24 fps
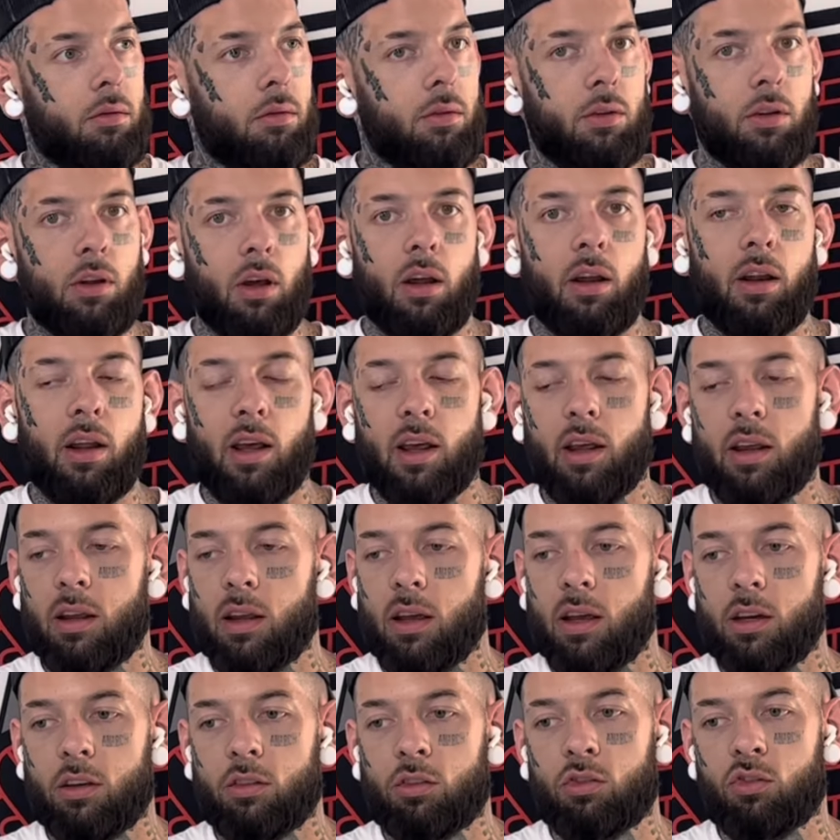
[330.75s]
done a
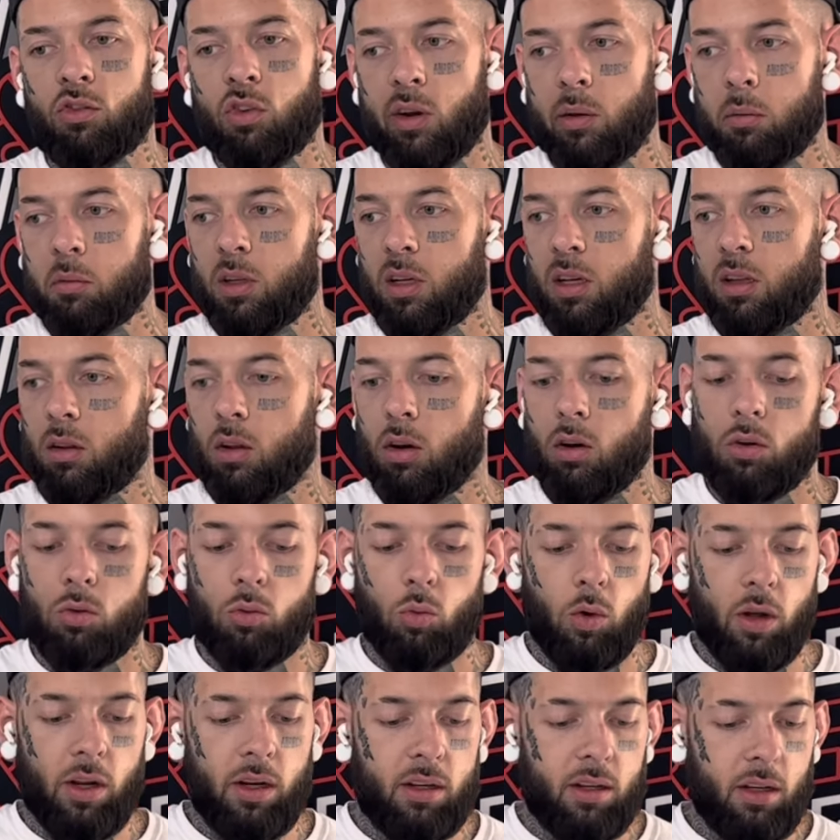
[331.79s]
extremely
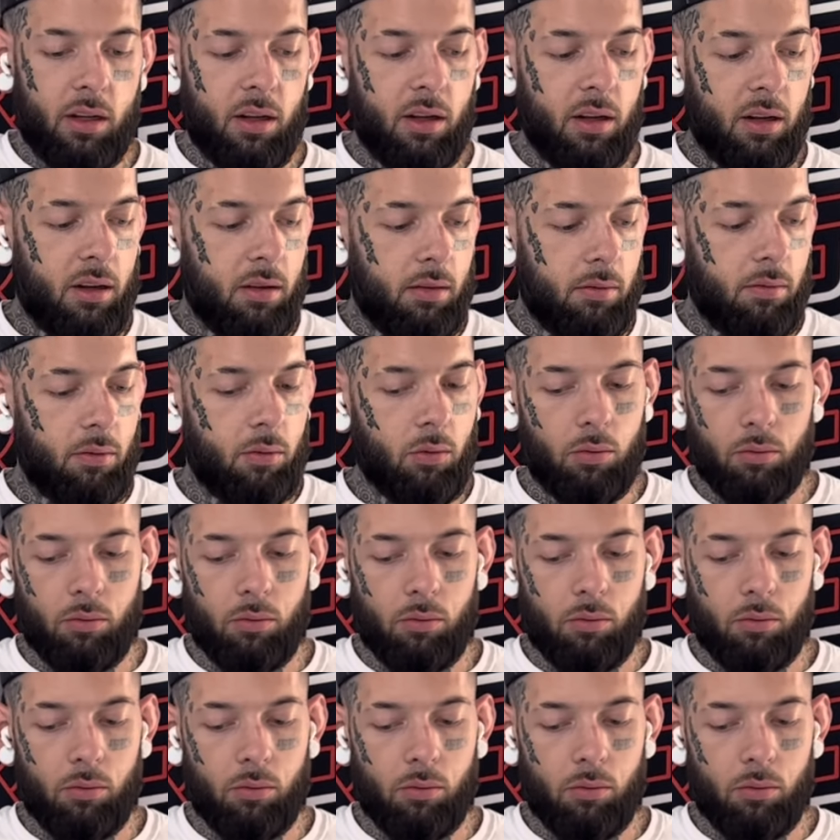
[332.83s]
long-winded